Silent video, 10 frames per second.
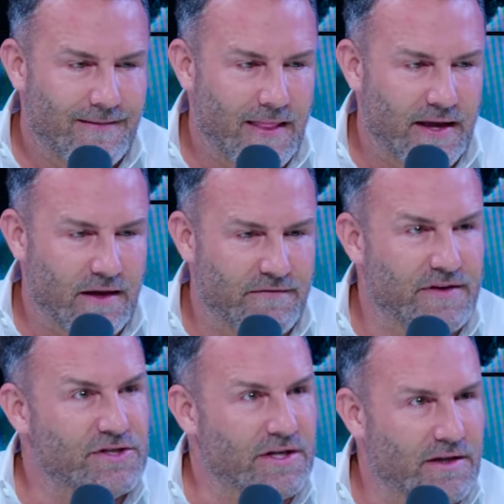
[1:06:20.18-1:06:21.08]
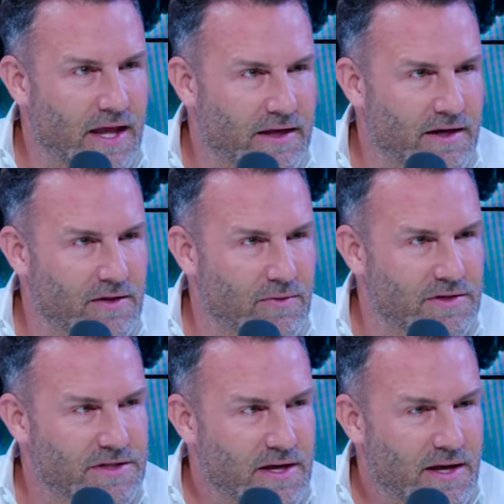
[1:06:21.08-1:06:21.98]
like a vision. Like, in other
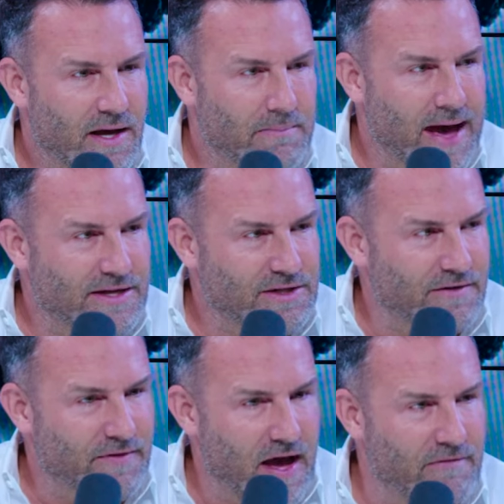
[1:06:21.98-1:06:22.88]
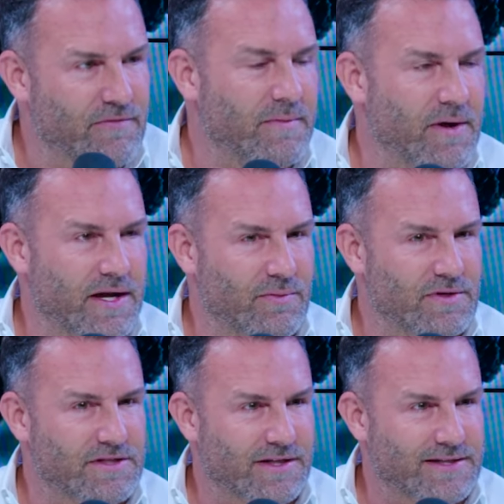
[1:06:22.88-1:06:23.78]
words, imagine if everybody
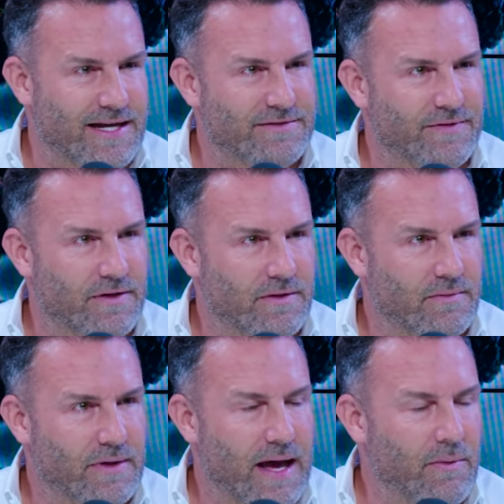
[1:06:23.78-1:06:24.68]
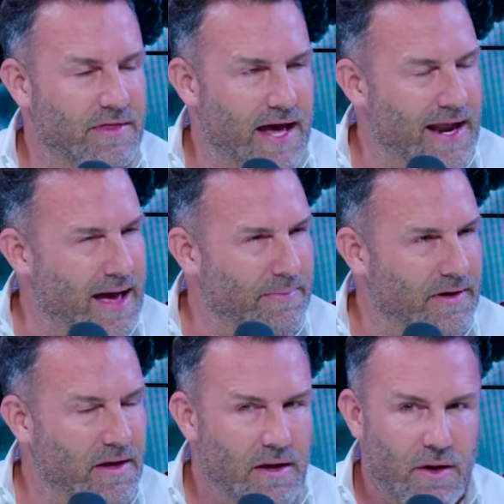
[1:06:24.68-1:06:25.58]
was successful. Well, how would that happen?
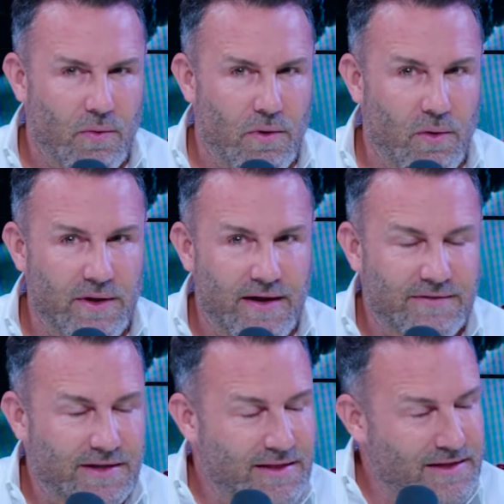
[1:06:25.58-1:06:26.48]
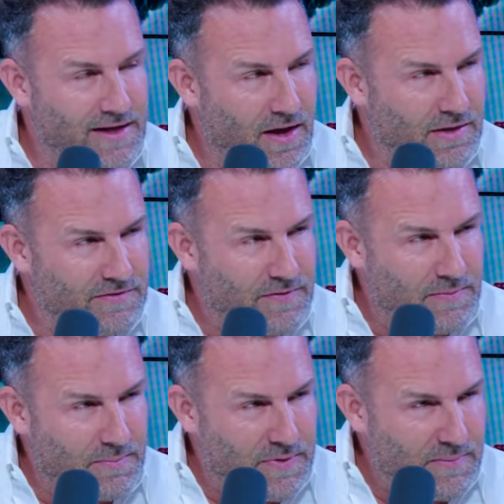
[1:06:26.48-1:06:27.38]
Well, we'd have to get the knowledge from
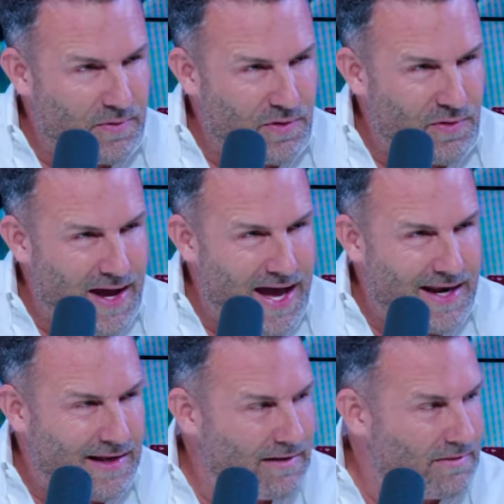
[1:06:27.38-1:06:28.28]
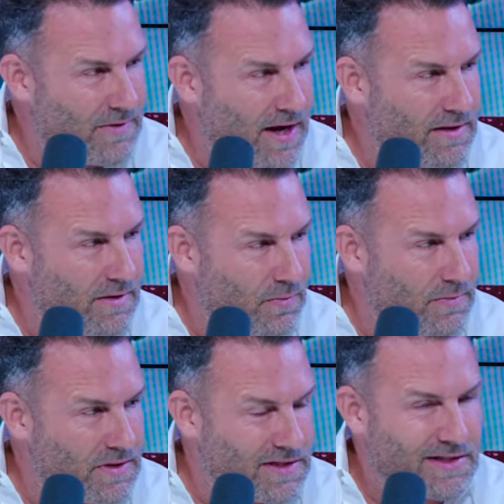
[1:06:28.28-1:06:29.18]
the people who had it, right? The,
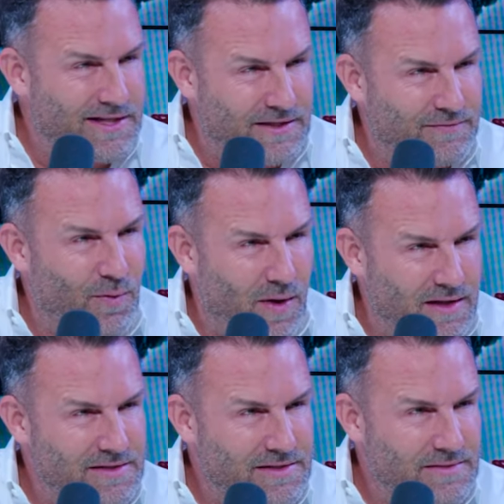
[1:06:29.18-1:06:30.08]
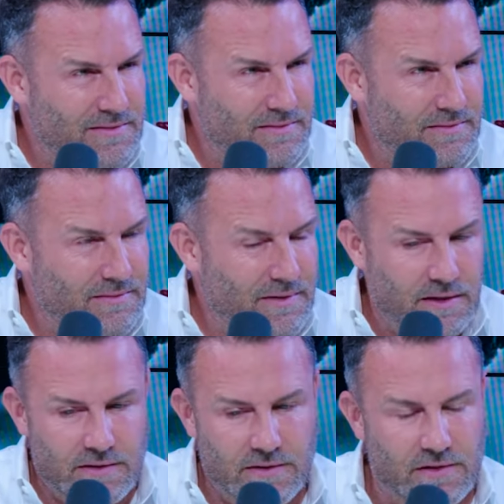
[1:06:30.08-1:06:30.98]
the successful ones
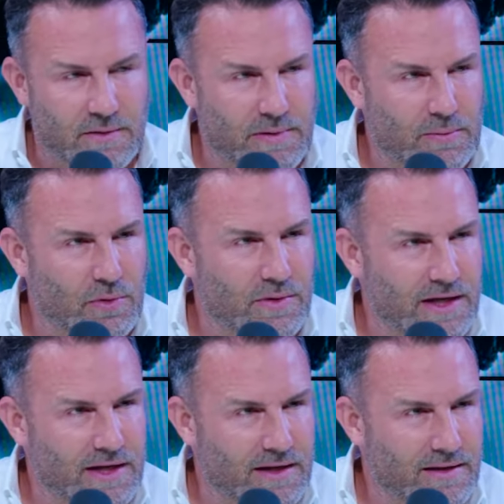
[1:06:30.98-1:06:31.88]
to the people who need it,